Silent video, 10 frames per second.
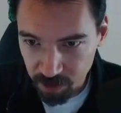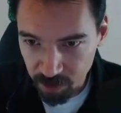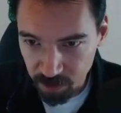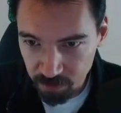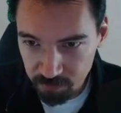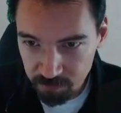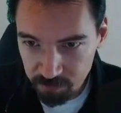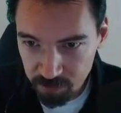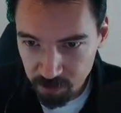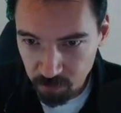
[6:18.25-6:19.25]
of
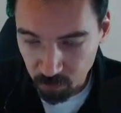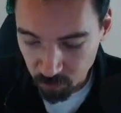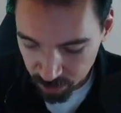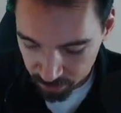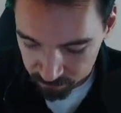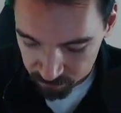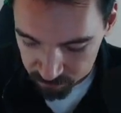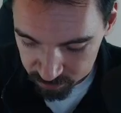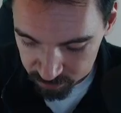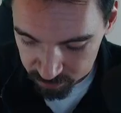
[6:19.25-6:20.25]

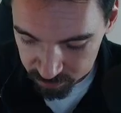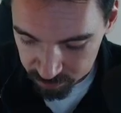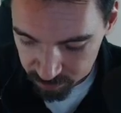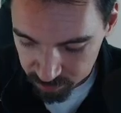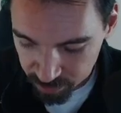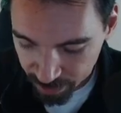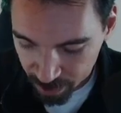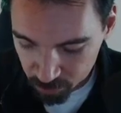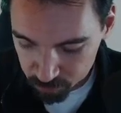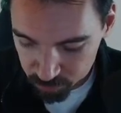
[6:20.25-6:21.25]
whatever the
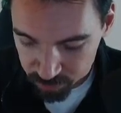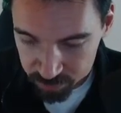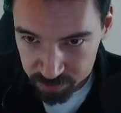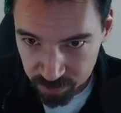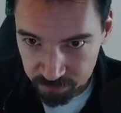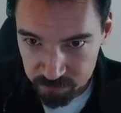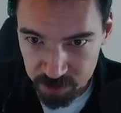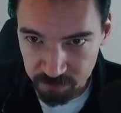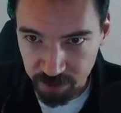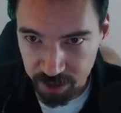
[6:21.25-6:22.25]
output of
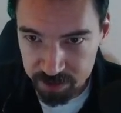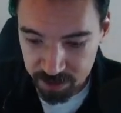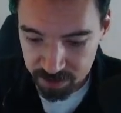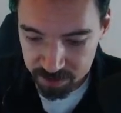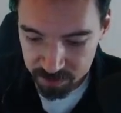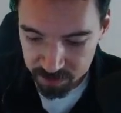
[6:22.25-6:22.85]
g of x is.